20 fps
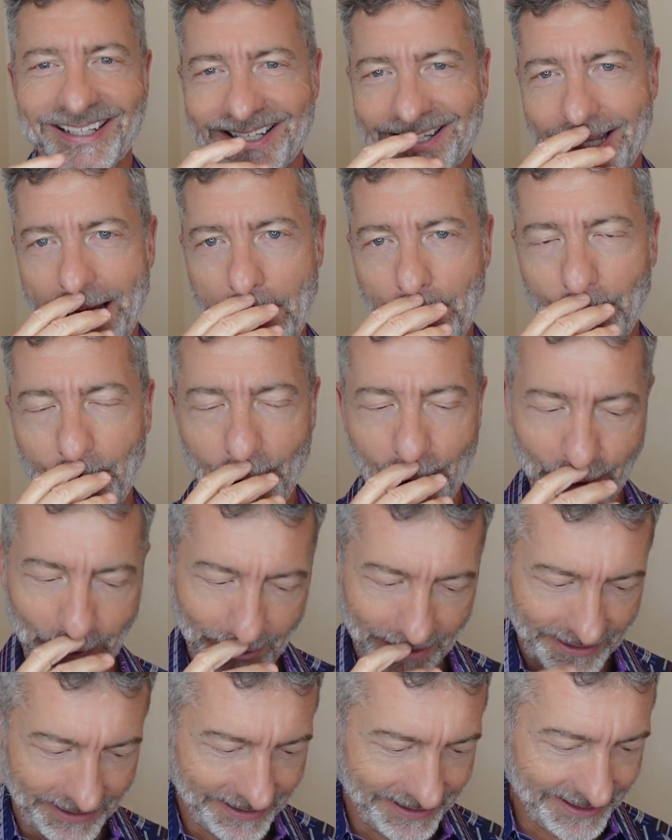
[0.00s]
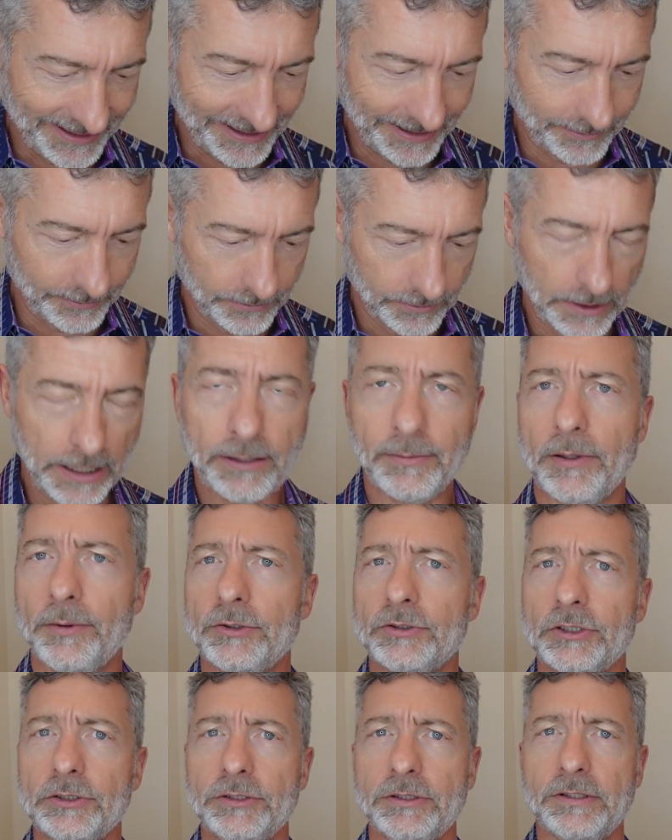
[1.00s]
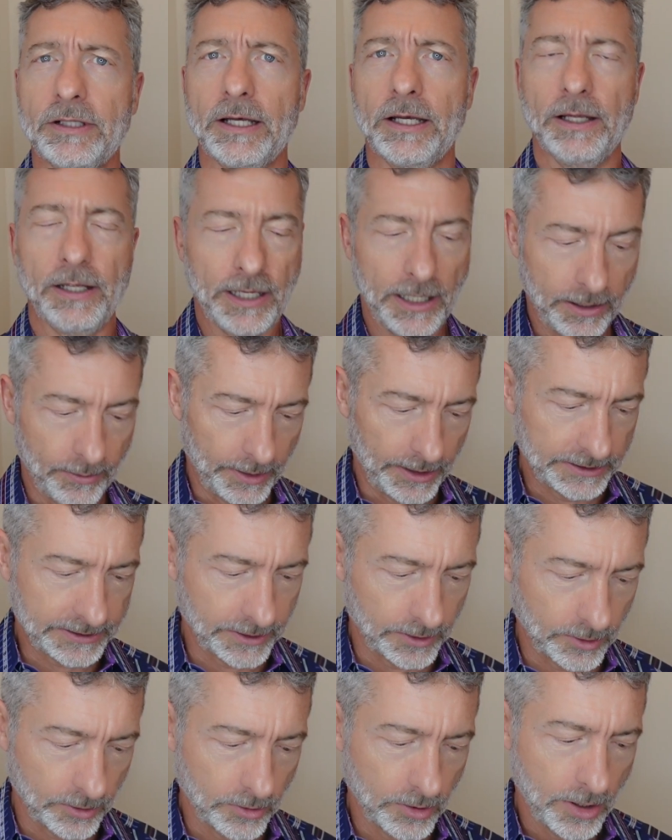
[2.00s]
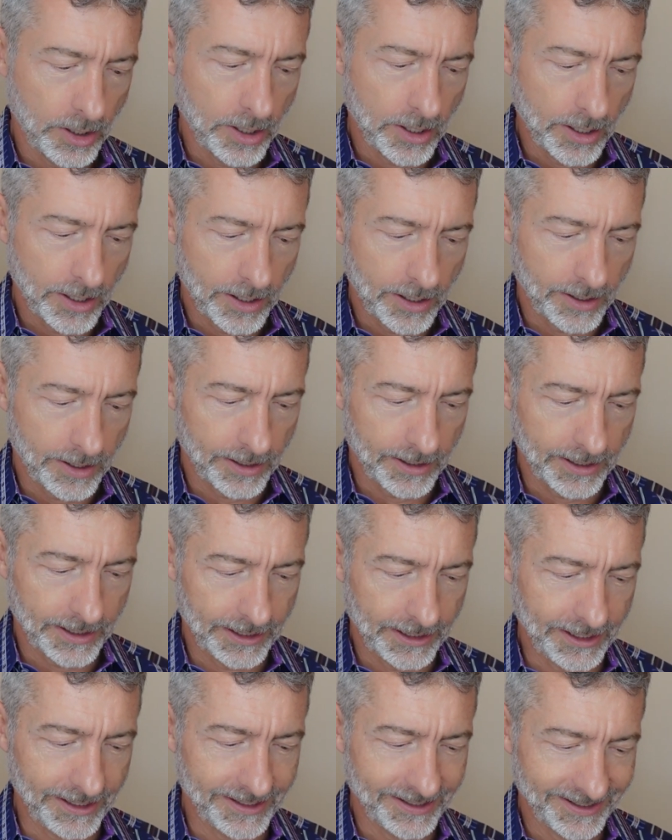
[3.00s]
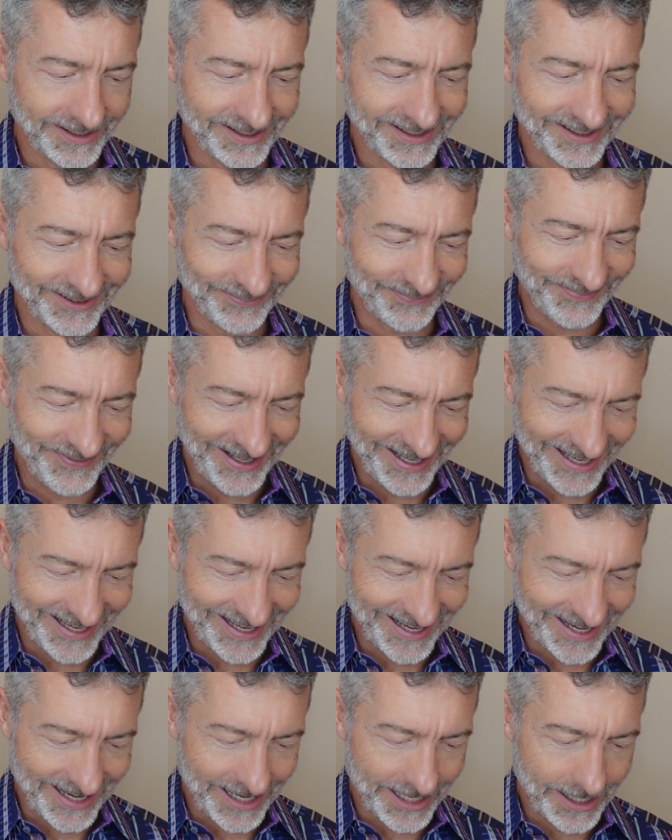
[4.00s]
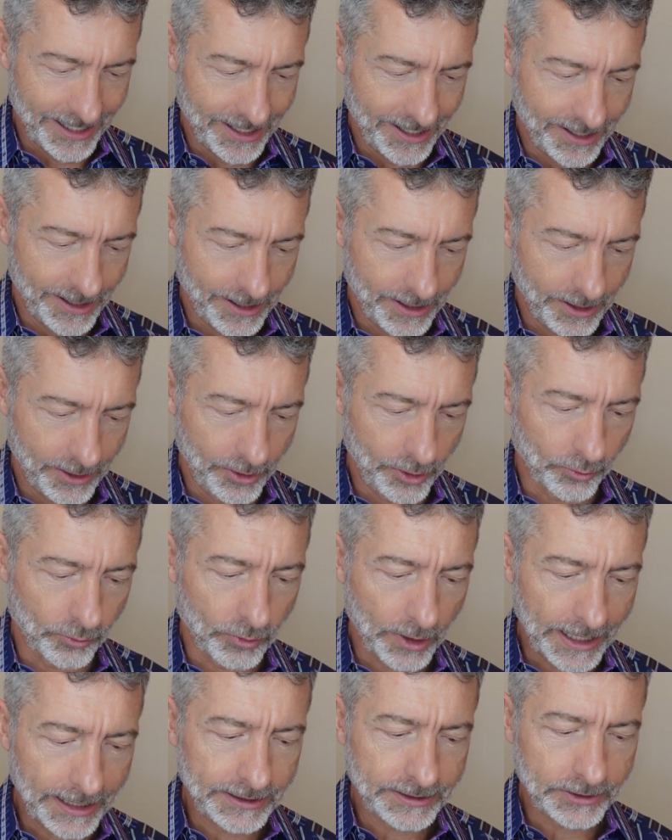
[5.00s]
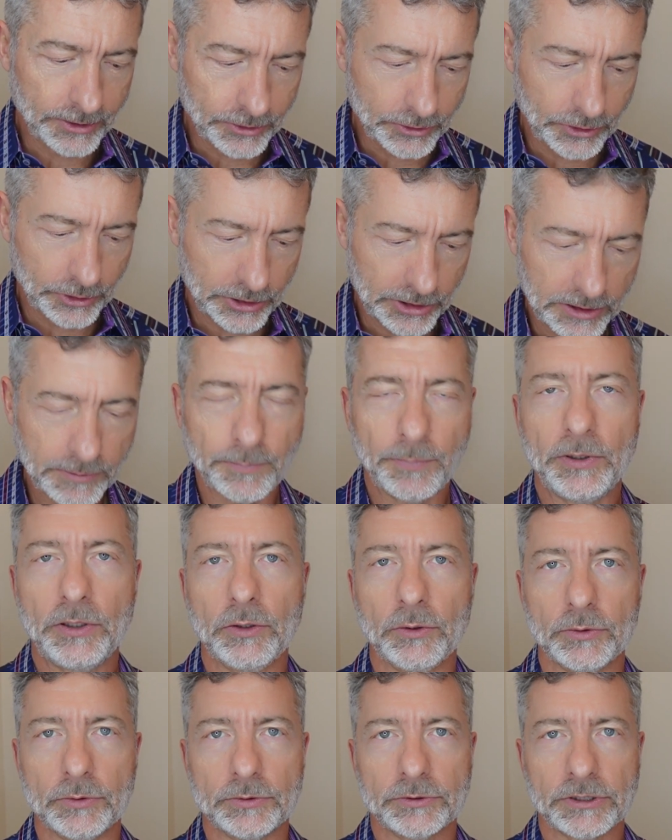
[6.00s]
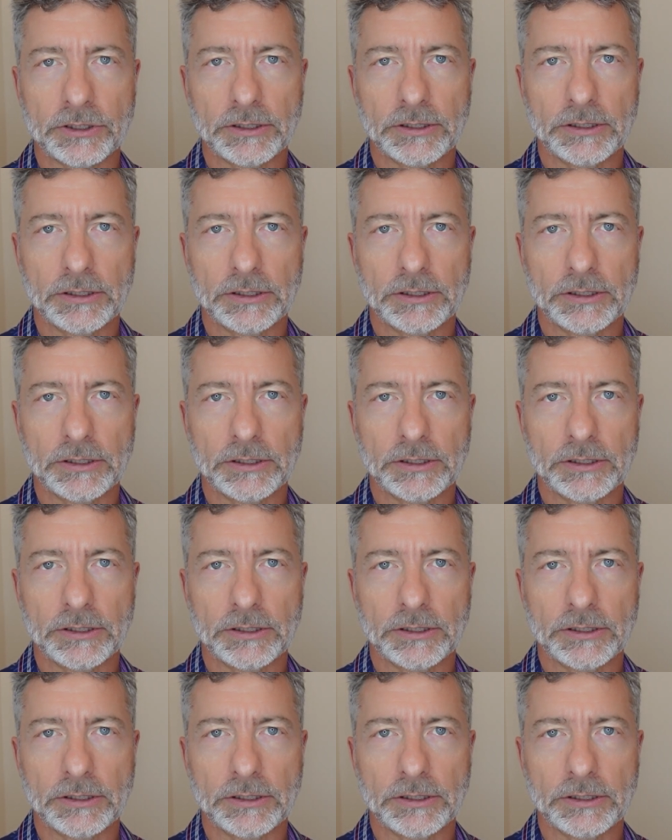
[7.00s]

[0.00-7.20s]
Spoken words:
that word. Hey, maybe I should do that. Anyway, so the right to dispute